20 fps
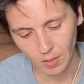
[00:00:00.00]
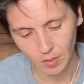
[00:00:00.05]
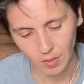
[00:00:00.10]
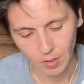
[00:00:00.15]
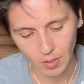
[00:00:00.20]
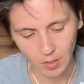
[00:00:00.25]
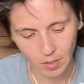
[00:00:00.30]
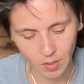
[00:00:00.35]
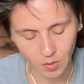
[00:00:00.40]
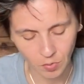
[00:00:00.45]

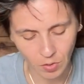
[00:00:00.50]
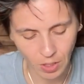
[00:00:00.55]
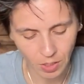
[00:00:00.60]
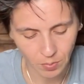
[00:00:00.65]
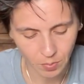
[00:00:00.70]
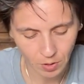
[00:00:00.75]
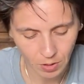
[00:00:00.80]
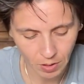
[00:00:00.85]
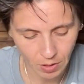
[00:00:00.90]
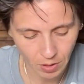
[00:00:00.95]
Six of
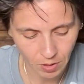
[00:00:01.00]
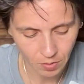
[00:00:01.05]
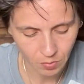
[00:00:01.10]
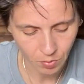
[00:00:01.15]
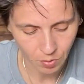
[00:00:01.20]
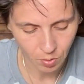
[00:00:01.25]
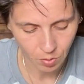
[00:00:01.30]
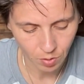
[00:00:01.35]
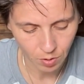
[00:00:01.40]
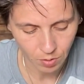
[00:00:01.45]
Cups, King of
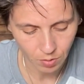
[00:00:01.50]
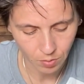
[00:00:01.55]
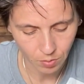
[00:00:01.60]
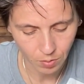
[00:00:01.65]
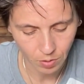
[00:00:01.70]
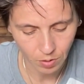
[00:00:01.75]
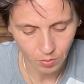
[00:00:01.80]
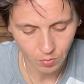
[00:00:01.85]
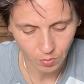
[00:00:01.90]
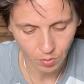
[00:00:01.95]
Swords,
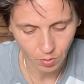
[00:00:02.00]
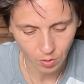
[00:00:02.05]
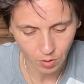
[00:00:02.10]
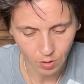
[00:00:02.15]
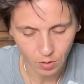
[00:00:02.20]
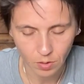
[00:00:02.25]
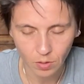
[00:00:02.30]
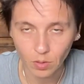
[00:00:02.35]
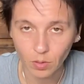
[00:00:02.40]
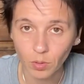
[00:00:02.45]
Three of
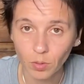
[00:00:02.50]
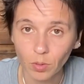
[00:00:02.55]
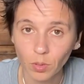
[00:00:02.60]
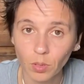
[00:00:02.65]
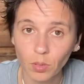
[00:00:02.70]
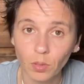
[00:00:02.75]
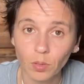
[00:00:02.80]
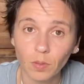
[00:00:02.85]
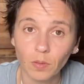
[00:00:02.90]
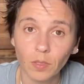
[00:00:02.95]
Swords. Oof,
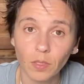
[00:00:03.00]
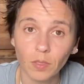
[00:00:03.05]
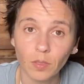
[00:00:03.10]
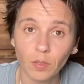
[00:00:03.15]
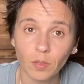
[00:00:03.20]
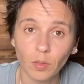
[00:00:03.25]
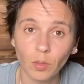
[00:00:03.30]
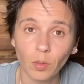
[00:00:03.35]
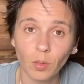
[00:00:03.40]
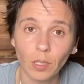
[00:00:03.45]
there's
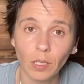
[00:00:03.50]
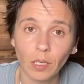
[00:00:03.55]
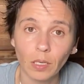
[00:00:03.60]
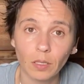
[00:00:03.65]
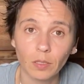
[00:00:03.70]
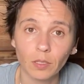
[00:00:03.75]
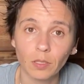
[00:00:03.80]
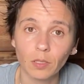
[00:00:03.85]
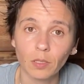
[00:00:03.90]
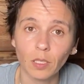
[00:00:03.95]
a soul
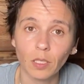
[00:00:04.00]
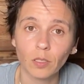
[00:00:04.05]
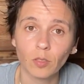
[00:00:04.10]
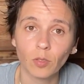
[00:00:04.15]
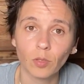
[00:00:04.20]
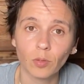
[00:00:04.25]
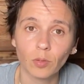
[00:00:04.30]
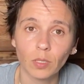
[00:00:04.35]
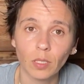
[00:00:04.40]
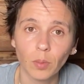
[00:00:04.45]
connection that
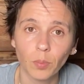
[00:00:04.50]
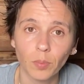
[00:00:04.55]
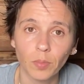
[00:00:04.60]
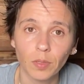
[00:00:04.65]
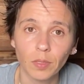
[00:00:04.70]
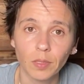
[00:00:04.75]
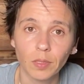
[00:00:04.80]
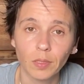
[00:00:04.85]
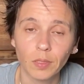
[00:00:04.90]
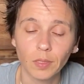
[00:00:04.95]
shows up.
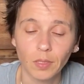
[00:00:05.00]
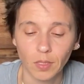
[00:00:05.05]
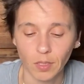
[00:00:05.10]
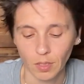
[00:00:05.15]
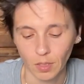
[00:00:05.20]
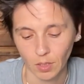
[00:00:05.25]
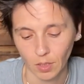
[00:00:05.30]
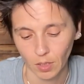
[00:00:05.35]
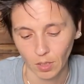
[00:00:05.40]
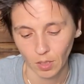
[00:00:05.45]

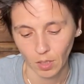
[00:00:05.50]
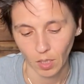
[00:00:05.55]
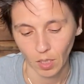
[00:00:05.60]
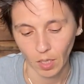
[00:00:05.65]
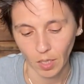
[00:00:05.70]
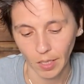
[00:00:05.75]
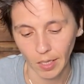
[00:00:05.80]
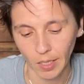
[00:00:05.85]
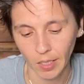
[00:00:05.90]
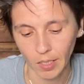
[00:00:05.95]

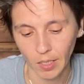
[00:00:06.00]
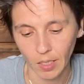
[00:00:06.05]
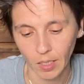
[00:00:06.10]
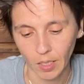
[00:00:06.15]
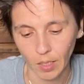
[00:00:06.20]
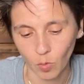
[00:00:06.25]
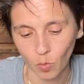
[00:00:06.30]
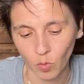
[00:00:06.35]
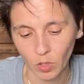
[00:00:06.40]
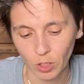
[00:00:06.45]

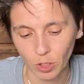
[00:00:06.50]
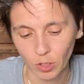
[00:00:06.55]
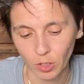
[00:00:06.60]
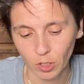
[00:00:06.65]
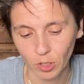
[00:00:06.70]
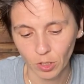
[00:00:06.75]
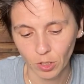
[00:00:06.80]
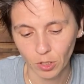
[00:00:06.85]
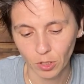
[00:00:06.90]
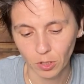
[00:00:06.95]
Uh,
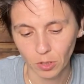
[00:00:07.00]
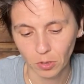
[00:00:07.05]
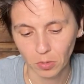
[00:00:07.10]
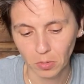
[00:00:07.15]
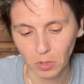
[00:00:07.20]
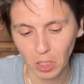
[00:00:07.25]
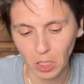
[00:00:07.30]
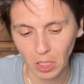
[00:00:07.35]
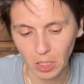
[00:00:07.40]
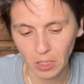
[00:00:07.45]
which
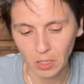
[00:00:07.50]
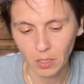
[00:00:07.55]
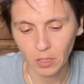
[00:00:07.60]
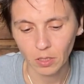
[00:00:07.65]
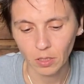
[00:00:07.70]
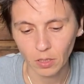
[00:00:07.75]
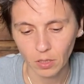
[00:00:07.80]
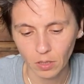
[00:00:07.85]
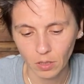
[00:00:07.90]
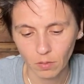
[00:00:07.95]
kind
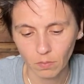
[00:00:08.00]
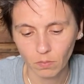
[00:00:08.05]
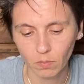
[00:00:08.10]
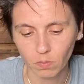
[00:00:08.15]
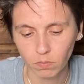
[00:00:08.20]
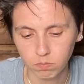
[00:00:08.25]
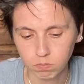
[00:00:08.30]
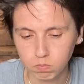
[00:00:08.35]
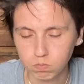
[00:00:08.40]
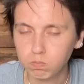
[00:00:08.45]
of
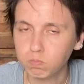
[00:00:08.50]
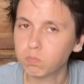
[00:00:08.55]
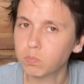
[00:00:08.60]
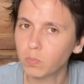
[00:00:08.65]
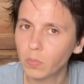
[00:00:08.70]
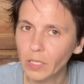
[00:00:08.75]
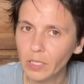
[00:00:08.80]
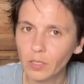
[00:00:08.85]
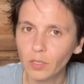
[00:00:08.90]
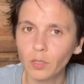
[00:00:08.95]

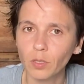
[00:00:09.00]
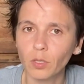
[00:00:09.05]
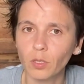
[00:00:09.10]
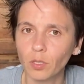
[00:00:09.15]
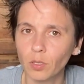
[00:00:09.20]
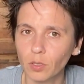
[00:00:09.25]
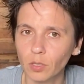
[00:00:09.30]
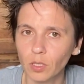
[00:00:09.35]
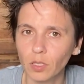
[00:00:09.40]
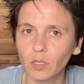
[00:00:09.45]
makes you
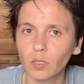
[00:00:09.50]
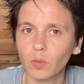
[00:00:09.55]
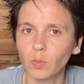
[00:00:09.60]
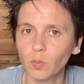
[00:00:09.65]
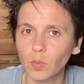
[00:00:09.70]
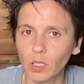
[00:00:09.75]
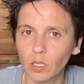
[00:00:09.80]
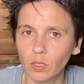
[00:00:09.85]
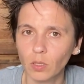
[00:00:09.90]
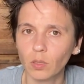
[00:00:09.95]
curious,
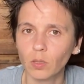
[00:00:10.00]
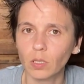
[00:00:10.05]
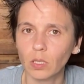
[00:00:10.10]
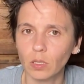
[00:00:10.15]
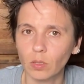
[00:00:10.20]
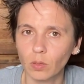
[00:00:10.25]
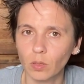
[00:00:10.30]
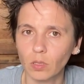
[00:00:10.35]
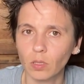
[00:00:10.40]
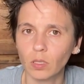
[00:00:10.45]
makes you
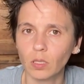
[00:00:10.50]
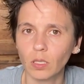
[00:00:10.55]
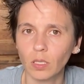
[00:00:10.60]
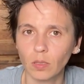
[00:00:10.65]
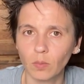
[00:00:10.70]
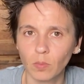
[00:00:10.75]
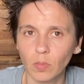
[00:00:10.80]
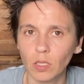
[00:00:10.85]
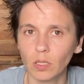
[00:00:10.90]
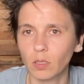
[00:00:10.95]

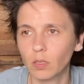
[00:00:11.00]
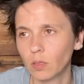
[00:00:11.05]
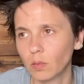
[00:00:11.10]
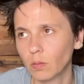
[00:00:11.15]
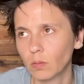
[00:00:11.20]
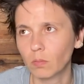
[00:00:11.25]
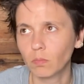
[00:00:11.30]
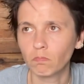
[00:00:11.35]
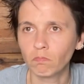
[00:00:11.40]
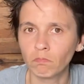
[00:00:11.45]
interested, makes
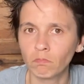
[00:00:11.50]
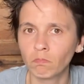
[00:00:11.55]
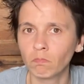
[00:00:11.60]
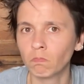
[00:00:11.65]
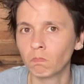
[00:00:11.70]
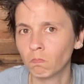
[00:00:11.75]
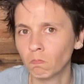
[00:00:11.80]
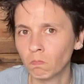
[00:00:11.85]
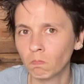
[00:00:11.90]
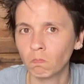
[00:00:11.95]
you,
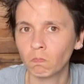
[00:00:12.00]
hmm,